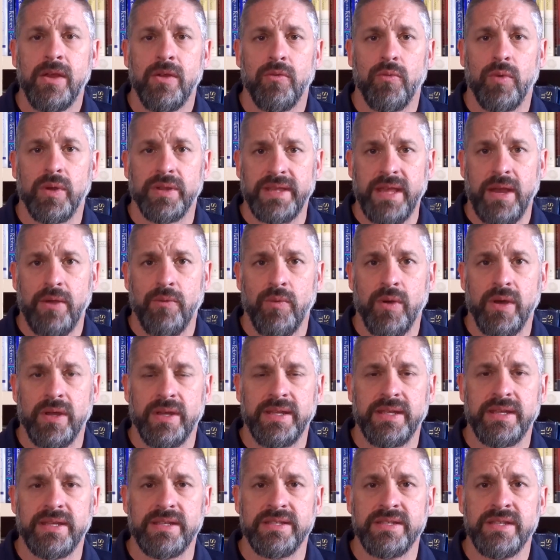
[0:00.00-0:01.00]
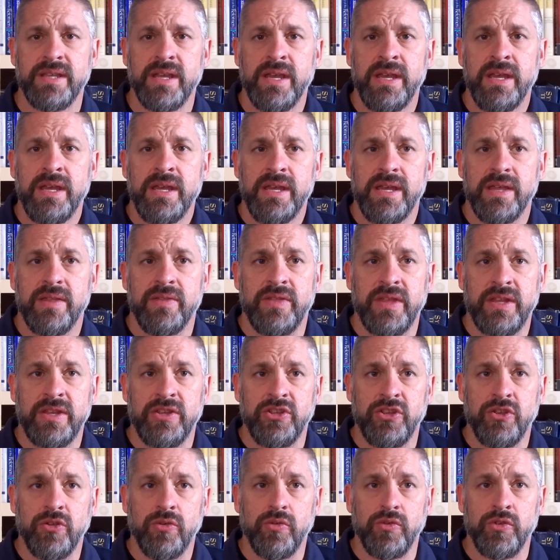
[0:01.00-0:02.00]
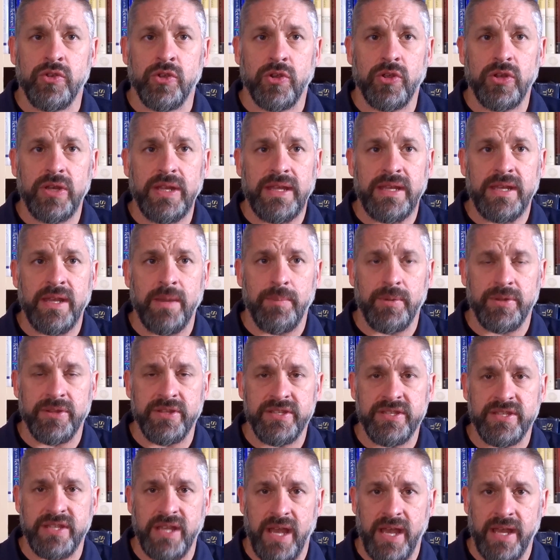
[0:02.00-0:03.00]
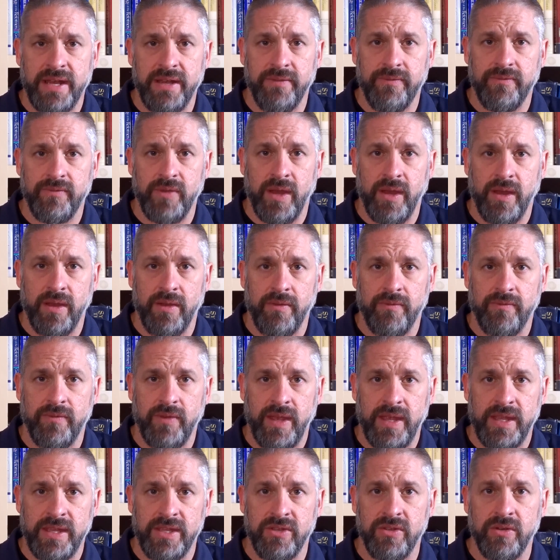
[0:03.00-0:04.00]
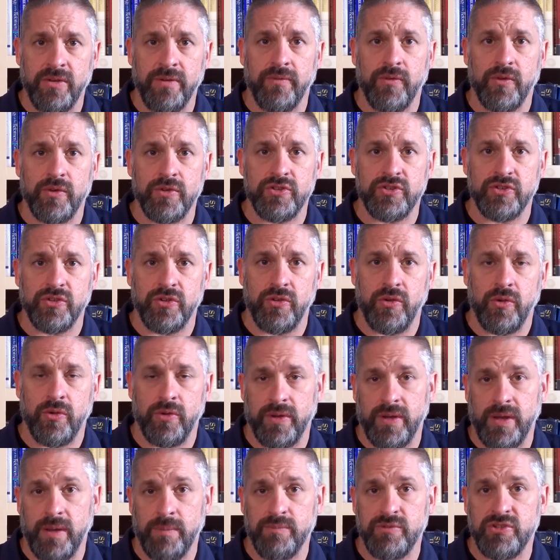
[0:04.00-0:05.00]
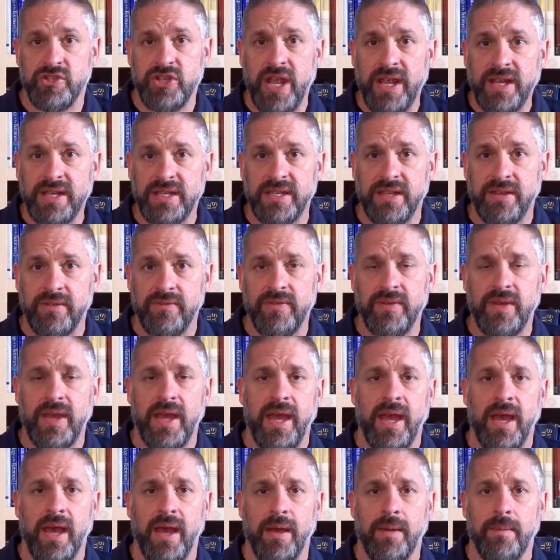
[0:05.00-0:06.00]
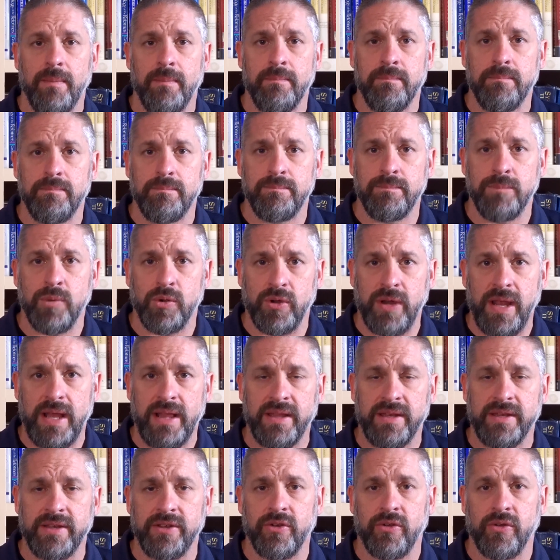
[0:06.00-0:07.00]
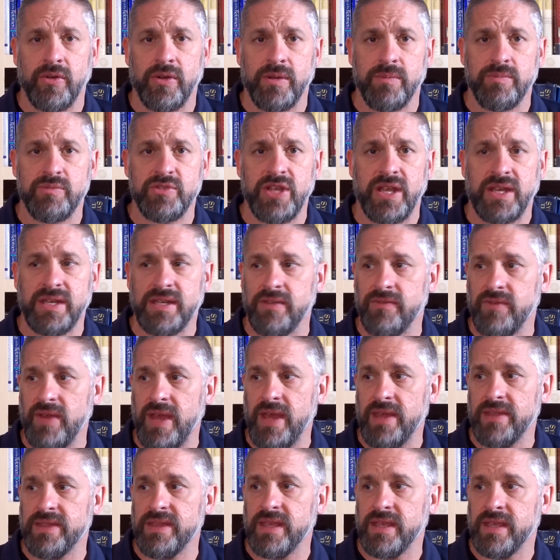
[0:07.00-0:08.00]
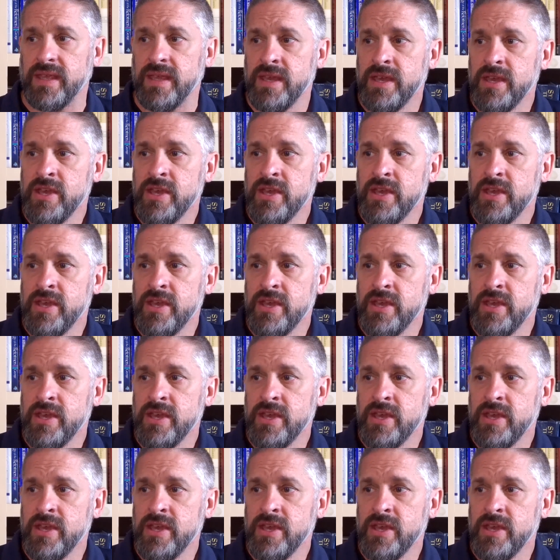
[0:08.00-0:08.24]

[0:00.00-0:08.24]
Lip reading: what that one is, then you're going to end up on the side of a universal or an objective morality or an objective ethic.